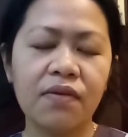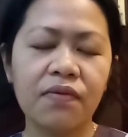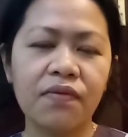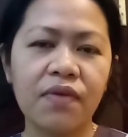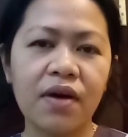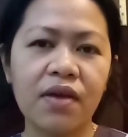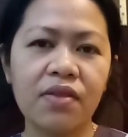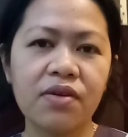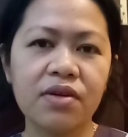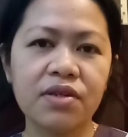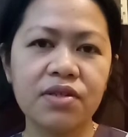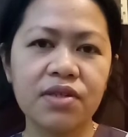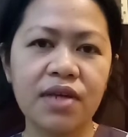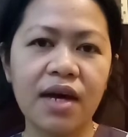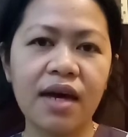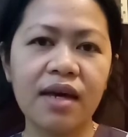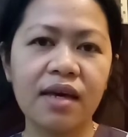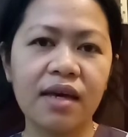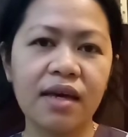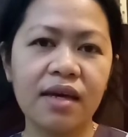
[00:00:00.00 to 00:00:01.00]
Father
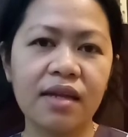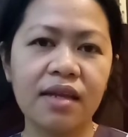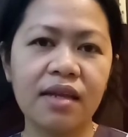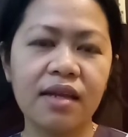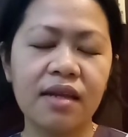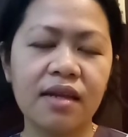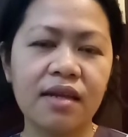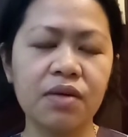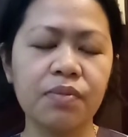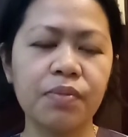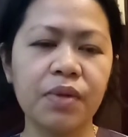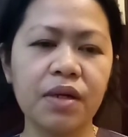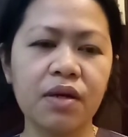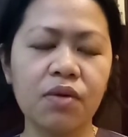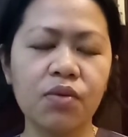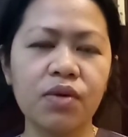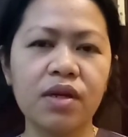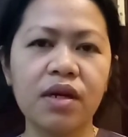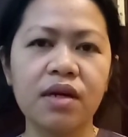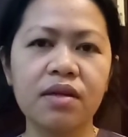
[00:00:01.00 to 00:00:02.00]
Zayed.
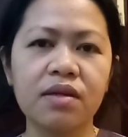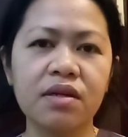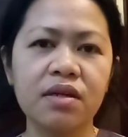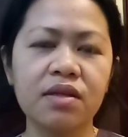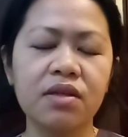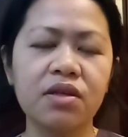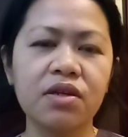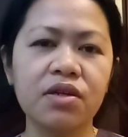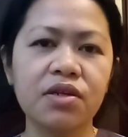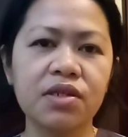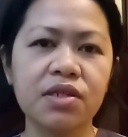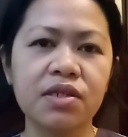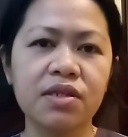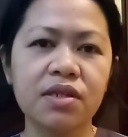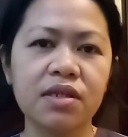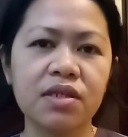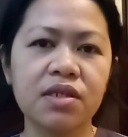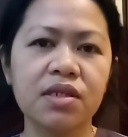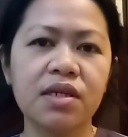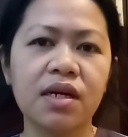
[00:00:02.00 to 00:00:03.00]
Parang 100 years
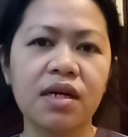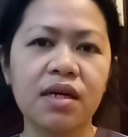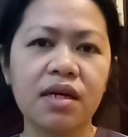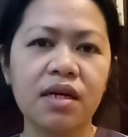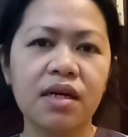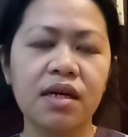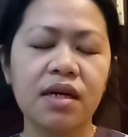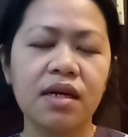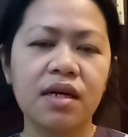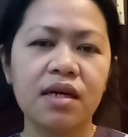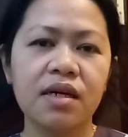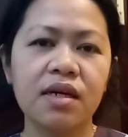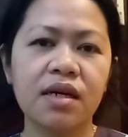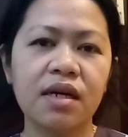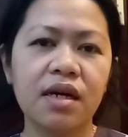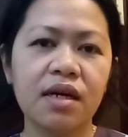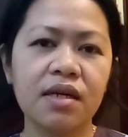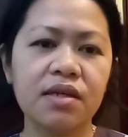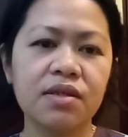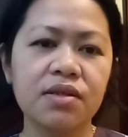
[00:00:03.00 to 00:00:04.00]
na siya,
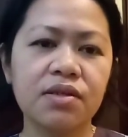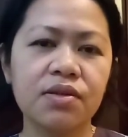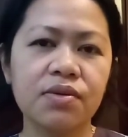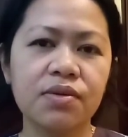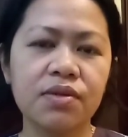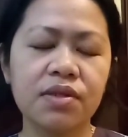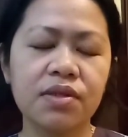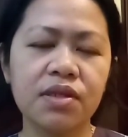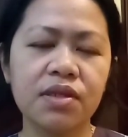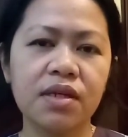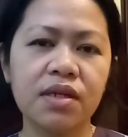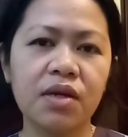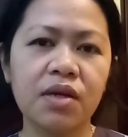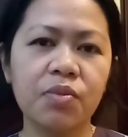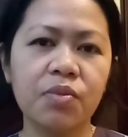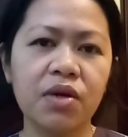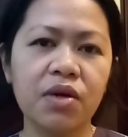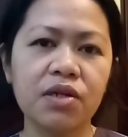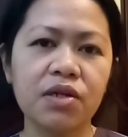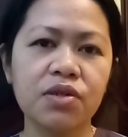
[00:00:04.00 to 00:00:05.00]
guys. So
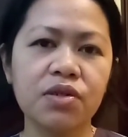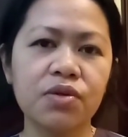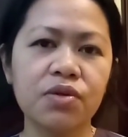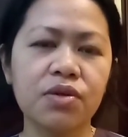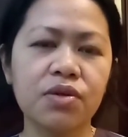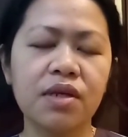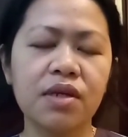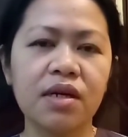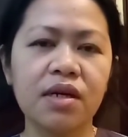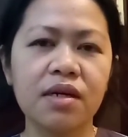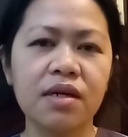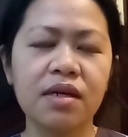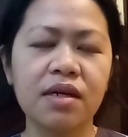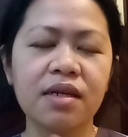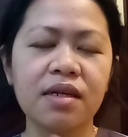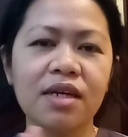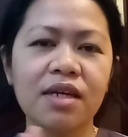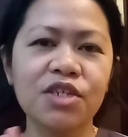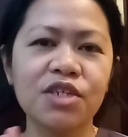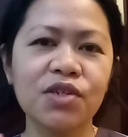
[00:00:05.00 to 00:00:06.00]
celebration ng
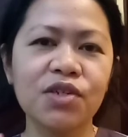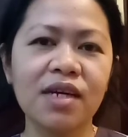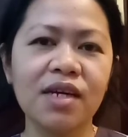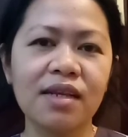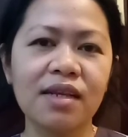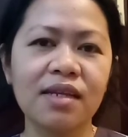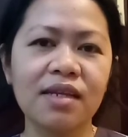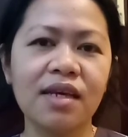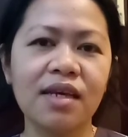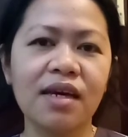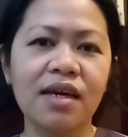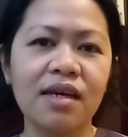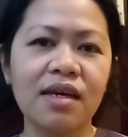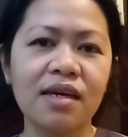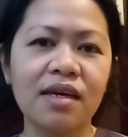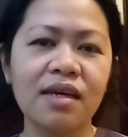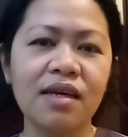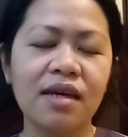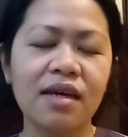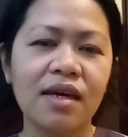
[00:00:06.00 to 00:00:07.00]
National
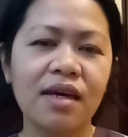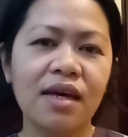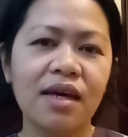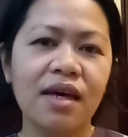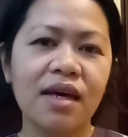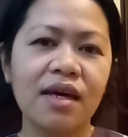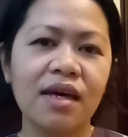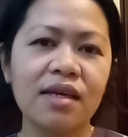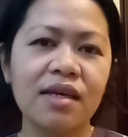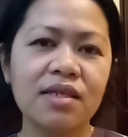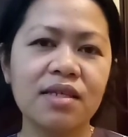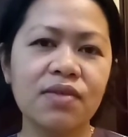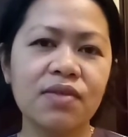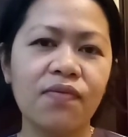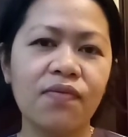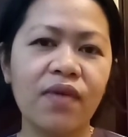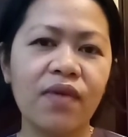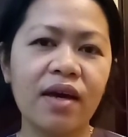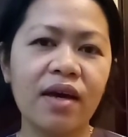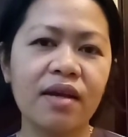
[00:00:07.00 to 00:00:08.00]
Day is
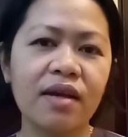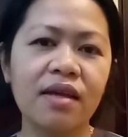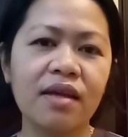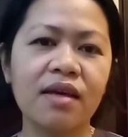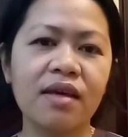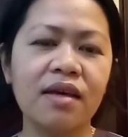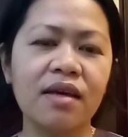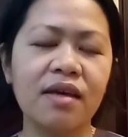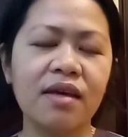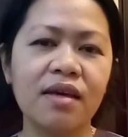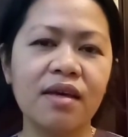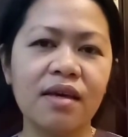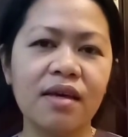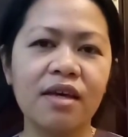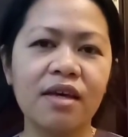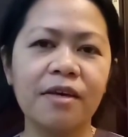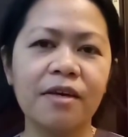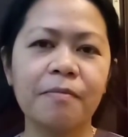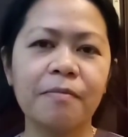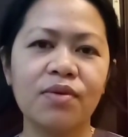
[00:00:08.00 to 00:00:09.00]

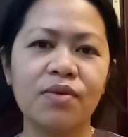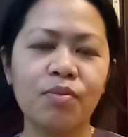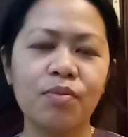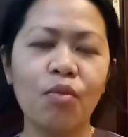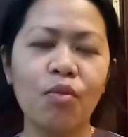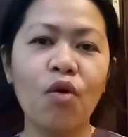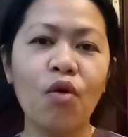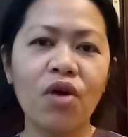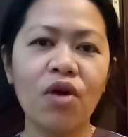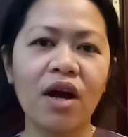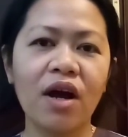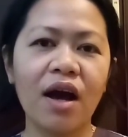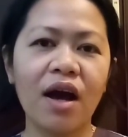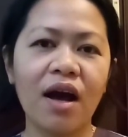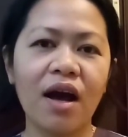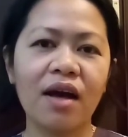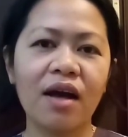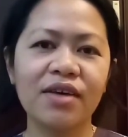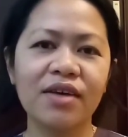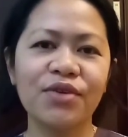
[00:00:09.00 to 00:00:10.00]
very bongga
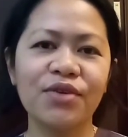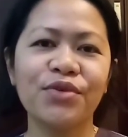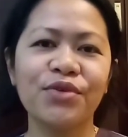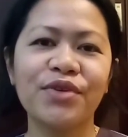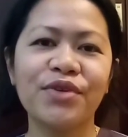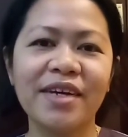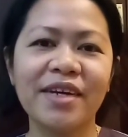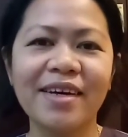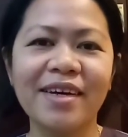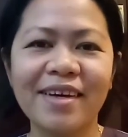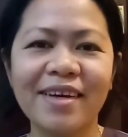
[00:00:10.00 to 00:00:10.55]
yun.